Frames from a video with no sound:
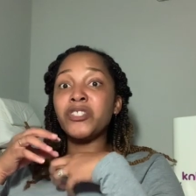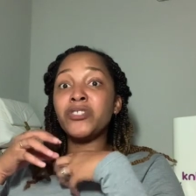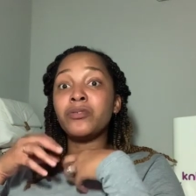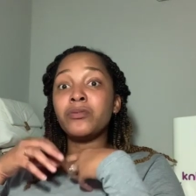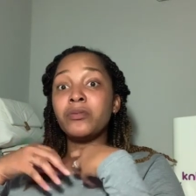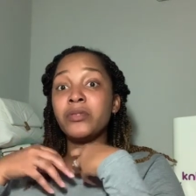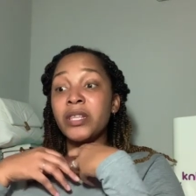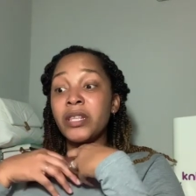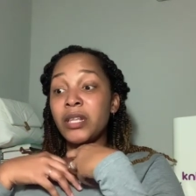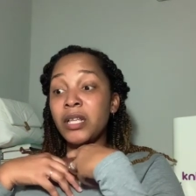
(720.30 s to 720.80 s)

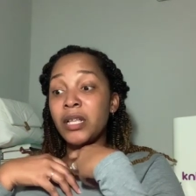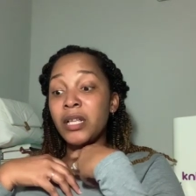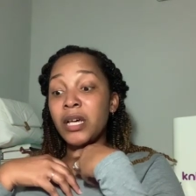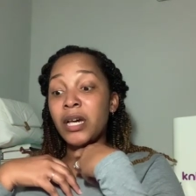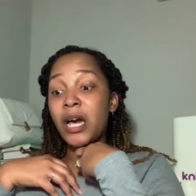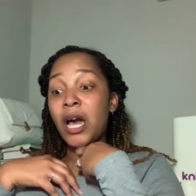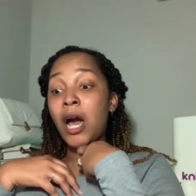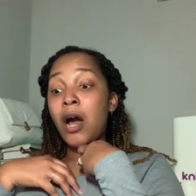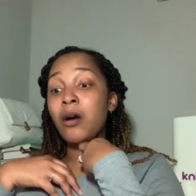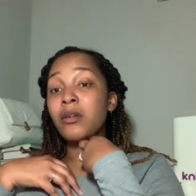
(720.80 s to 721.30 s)
to
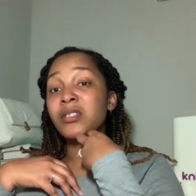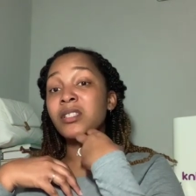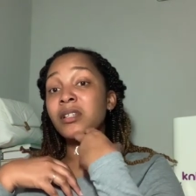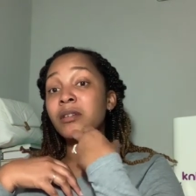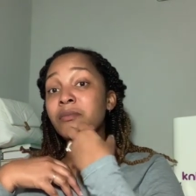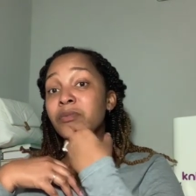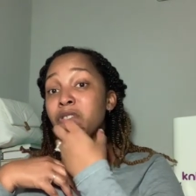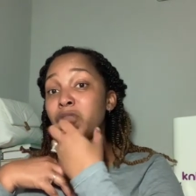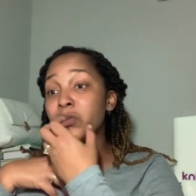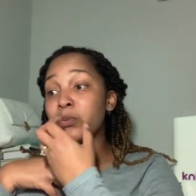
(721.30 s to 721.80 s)
cause
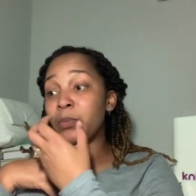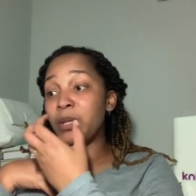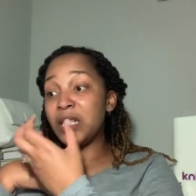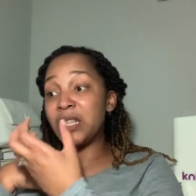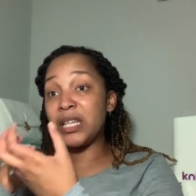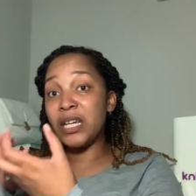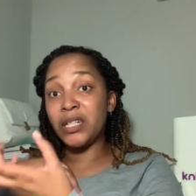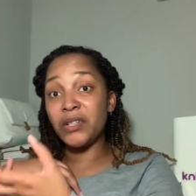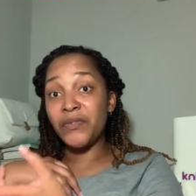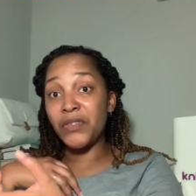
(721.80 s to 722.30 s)
them to be
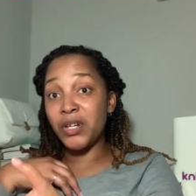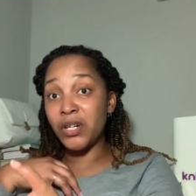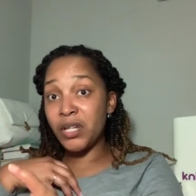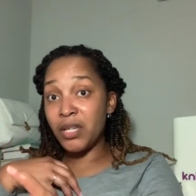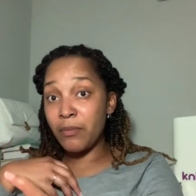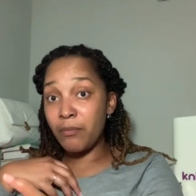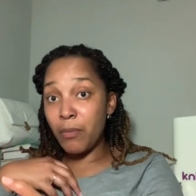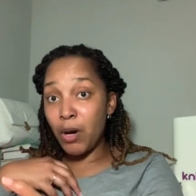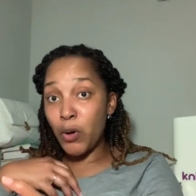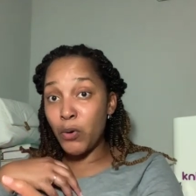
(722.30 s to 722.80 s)
led of their
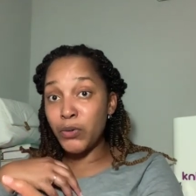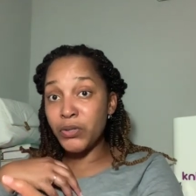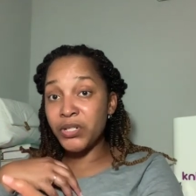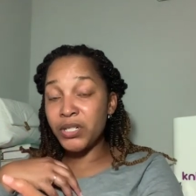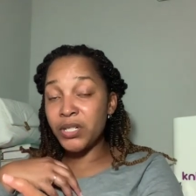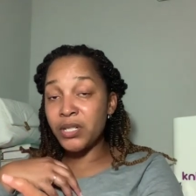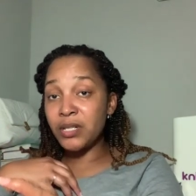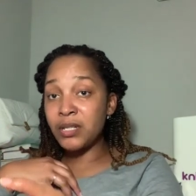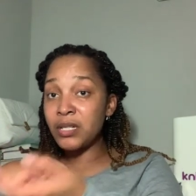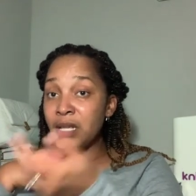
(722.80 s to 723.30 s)

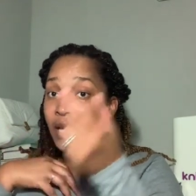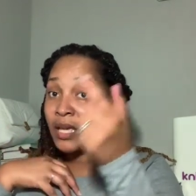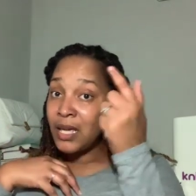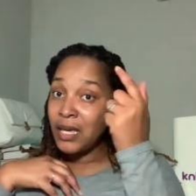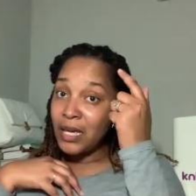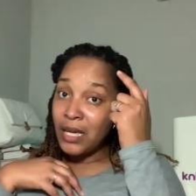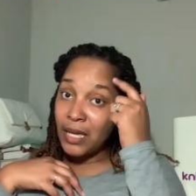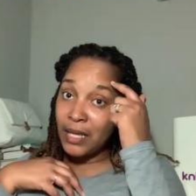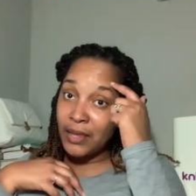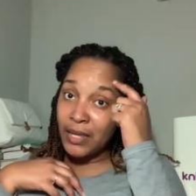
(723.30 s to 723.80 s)
emotions
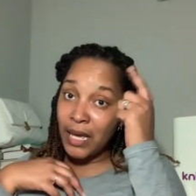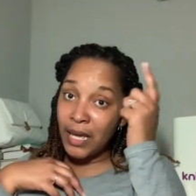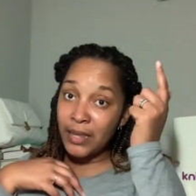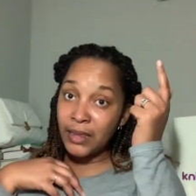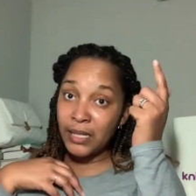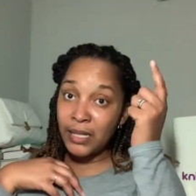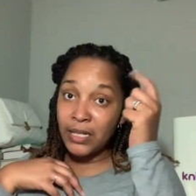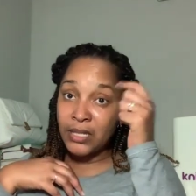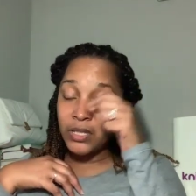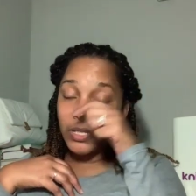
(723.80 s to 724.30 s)
and not
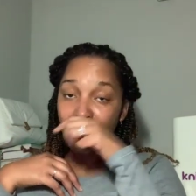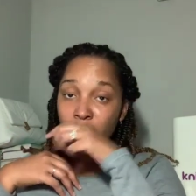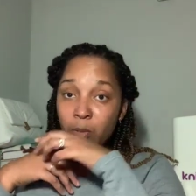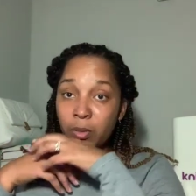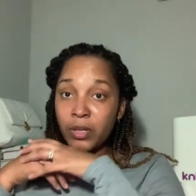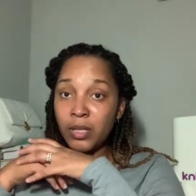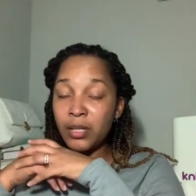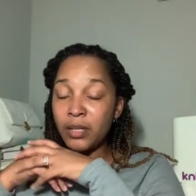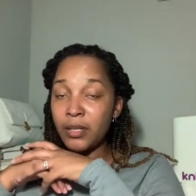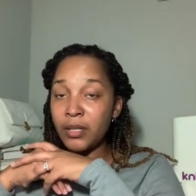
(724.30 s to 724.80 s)
think
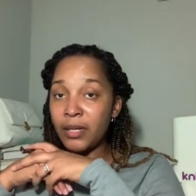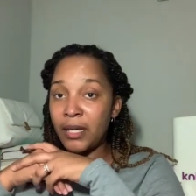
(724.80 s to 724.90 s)
soberly.